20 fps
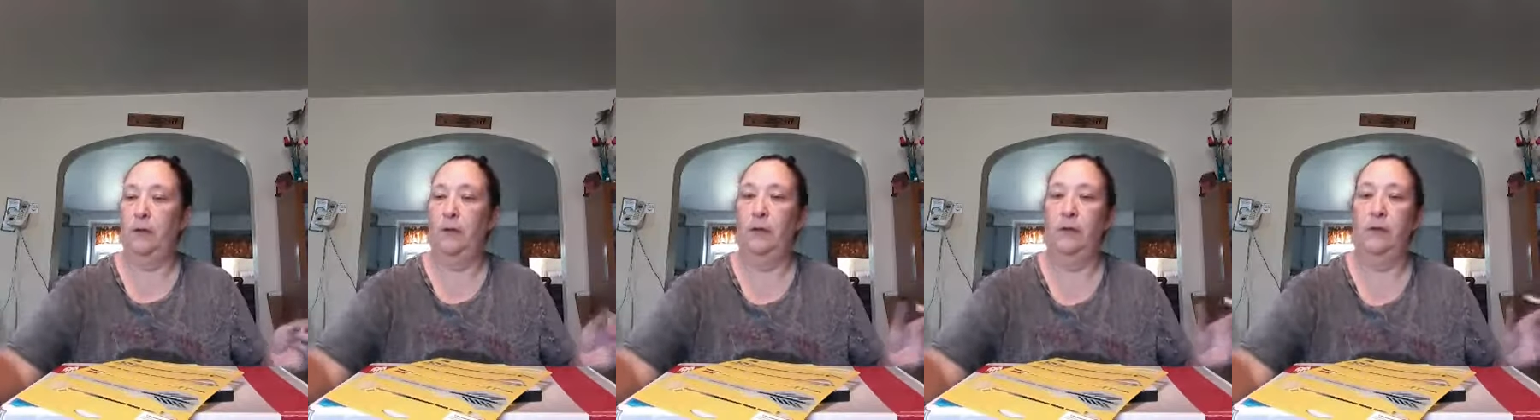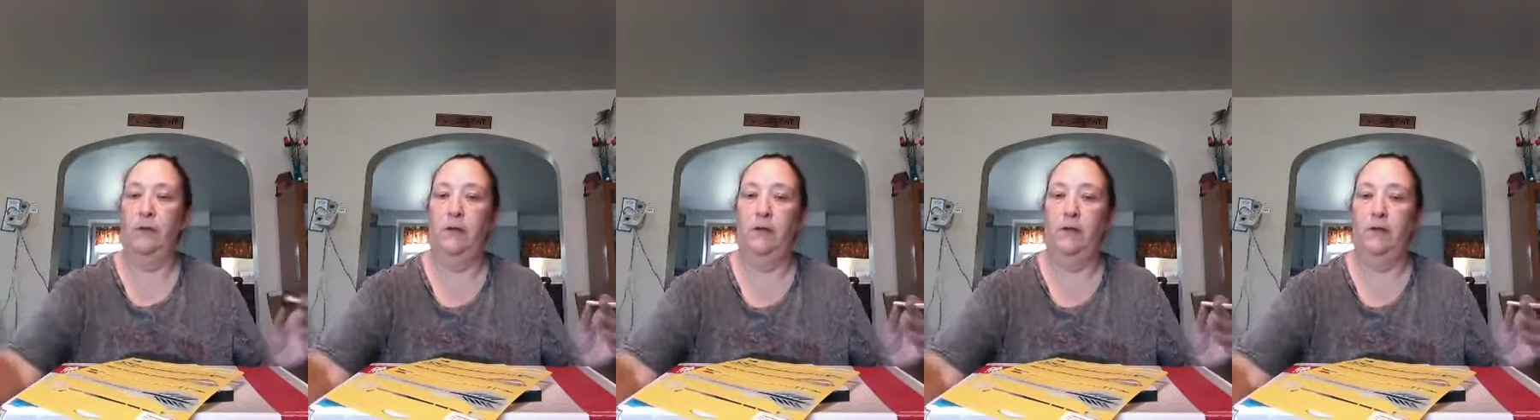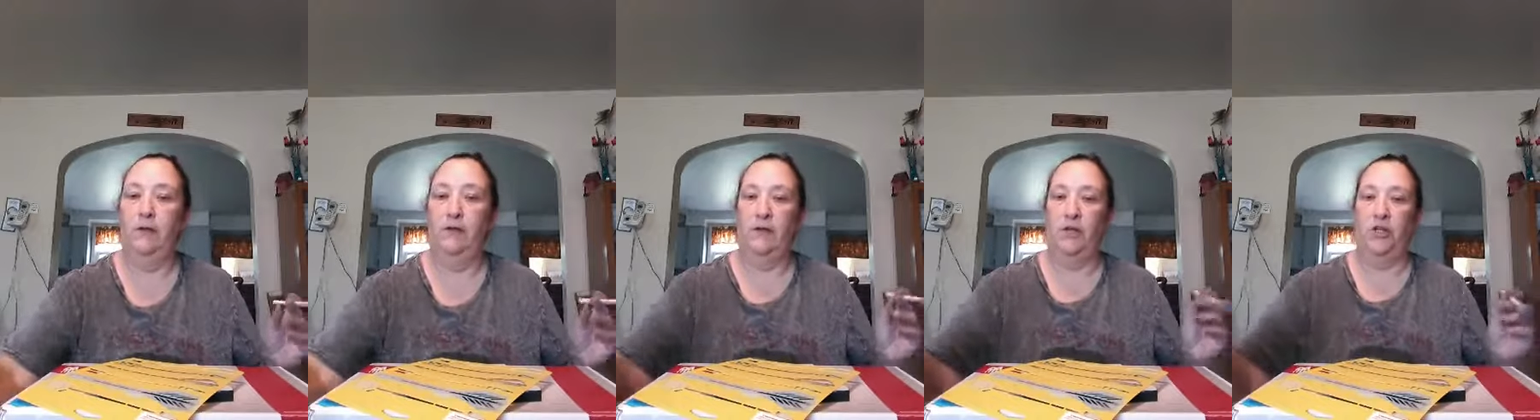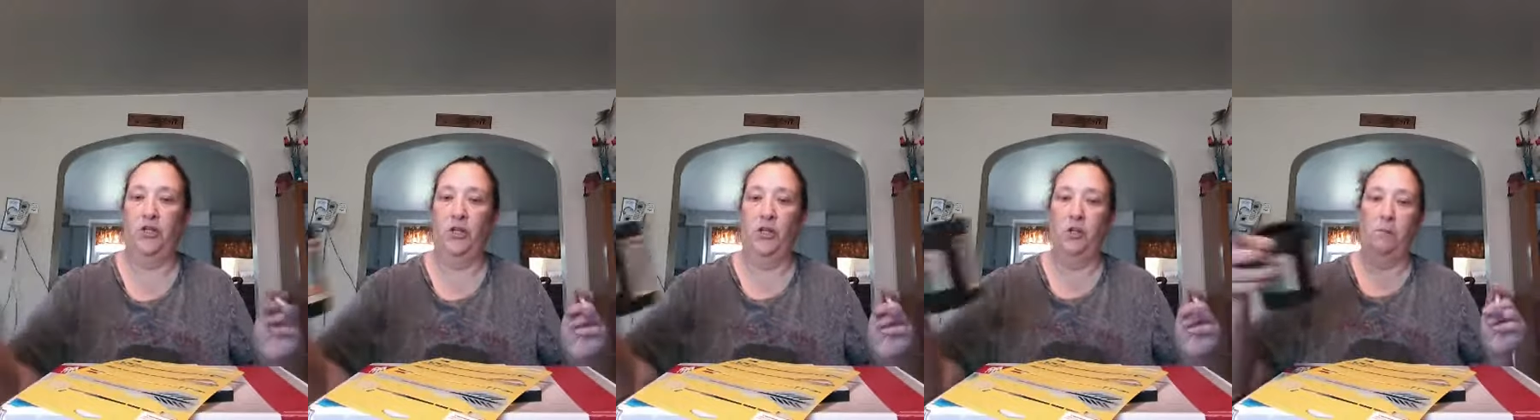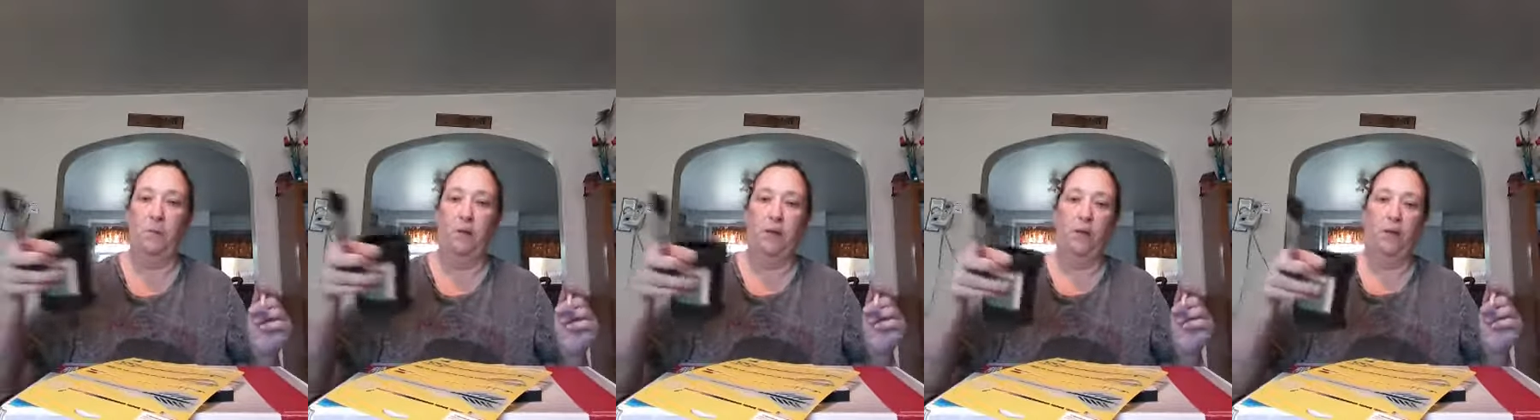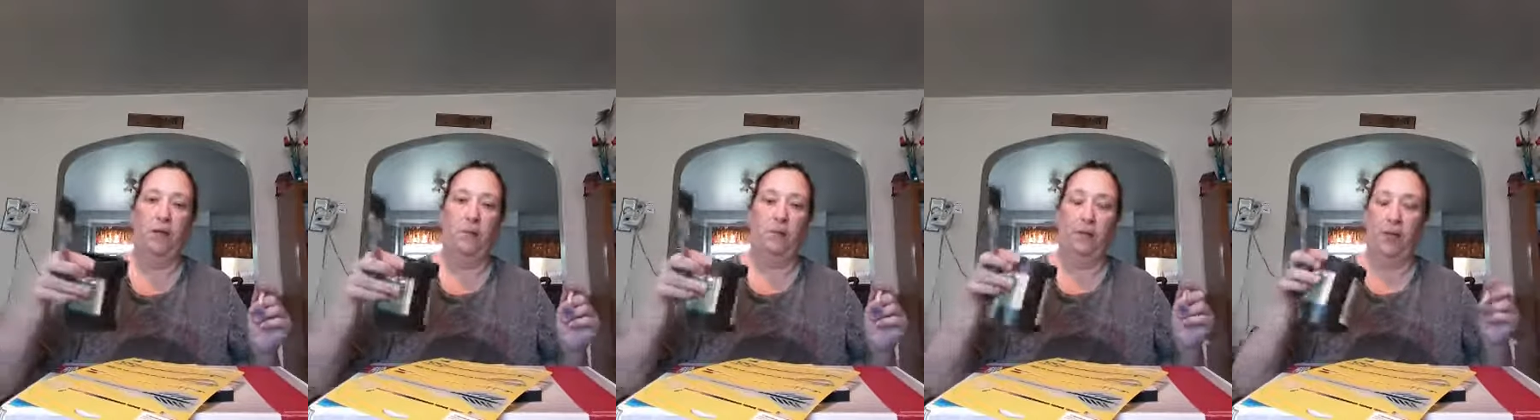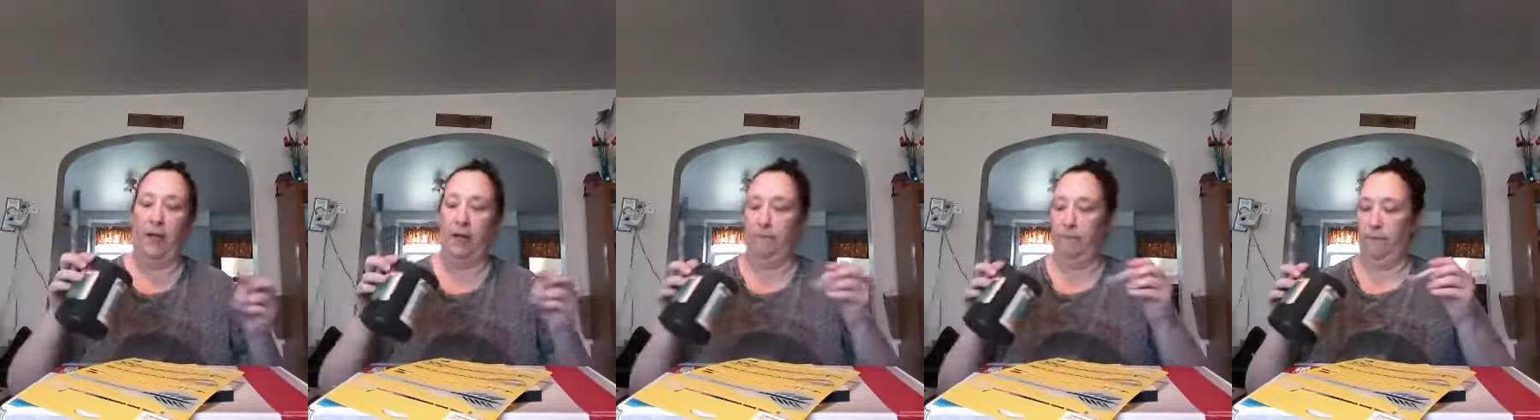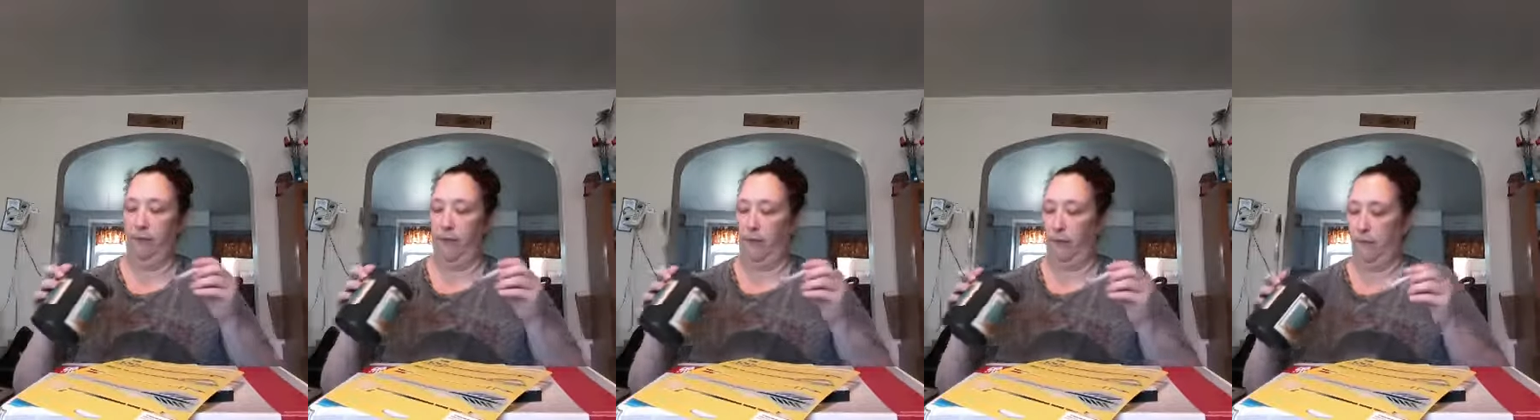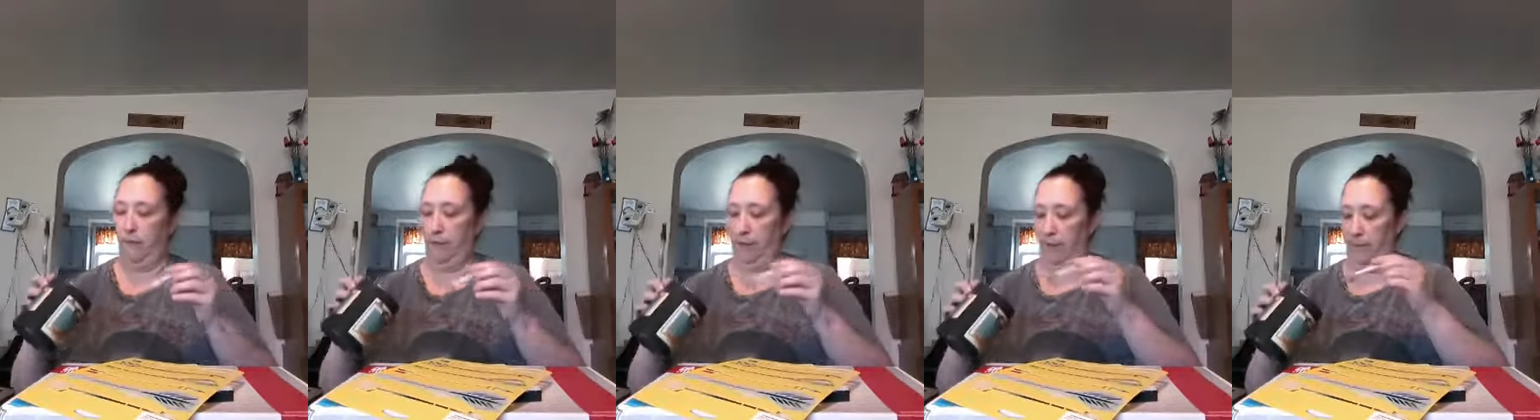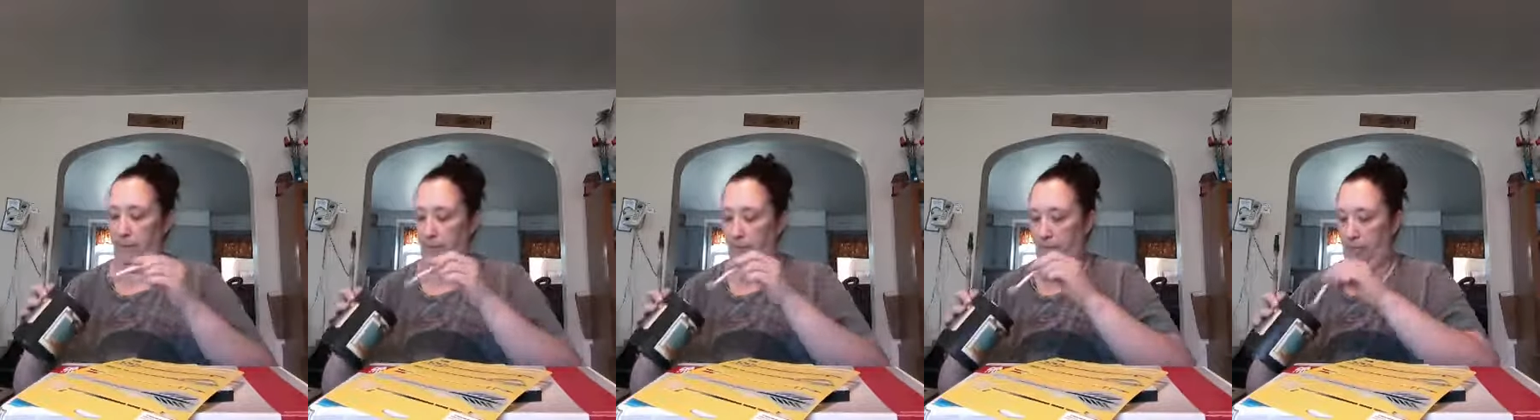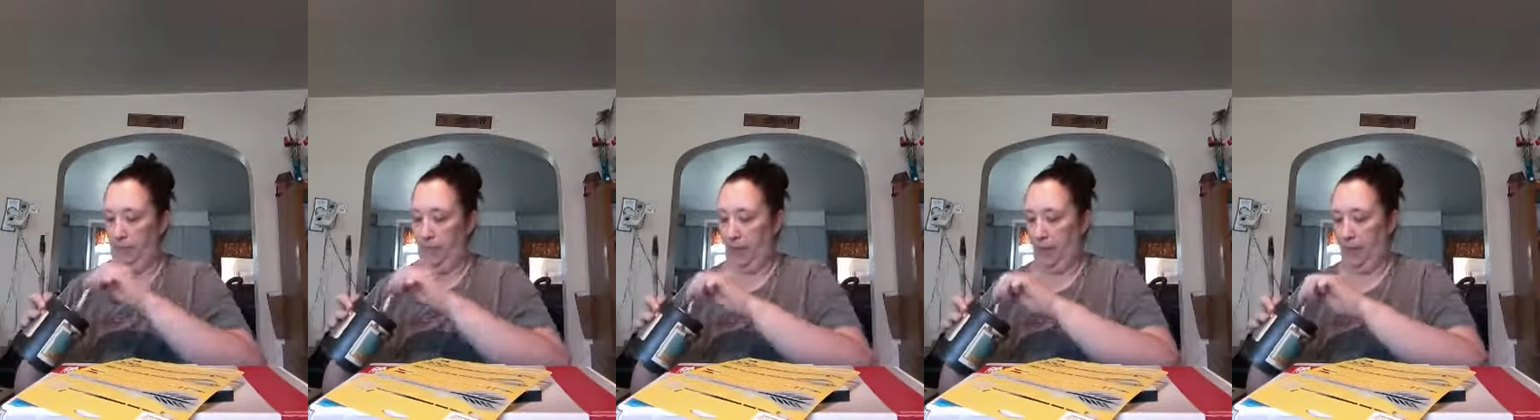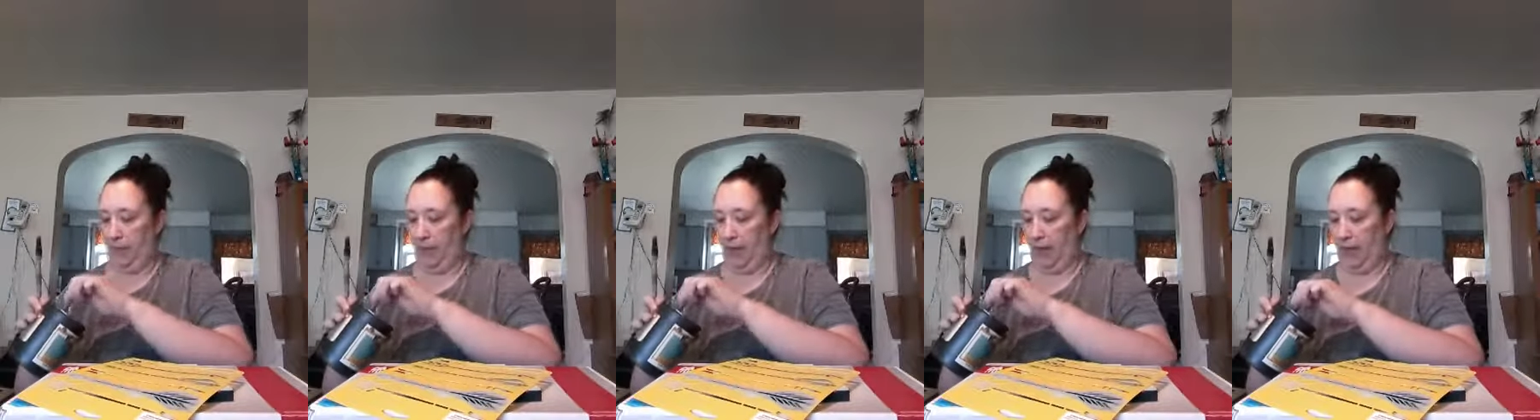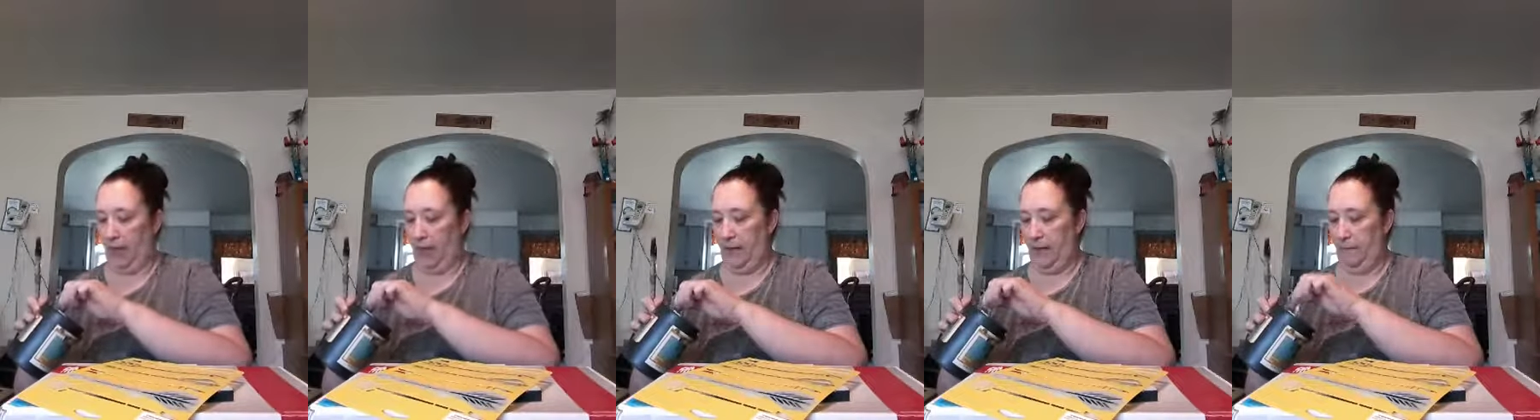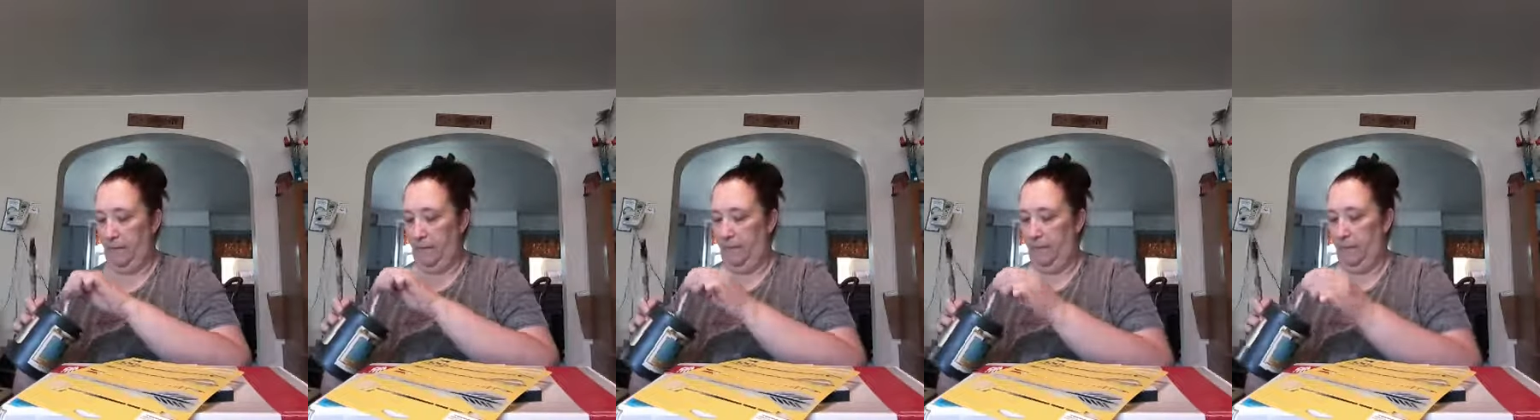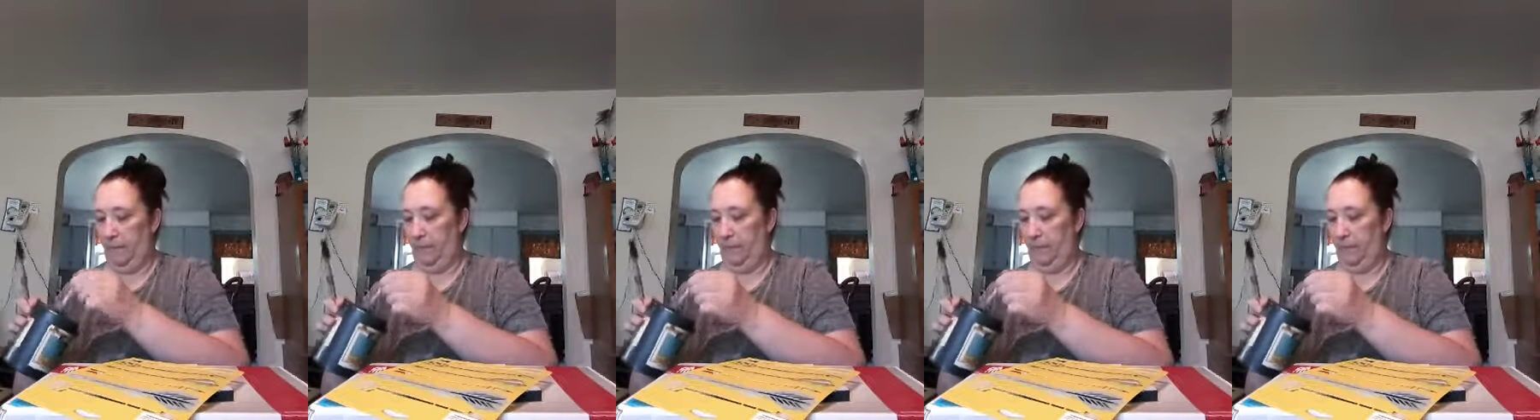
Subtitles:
and I'm going to use this Junk Monkey Black Velvet paint,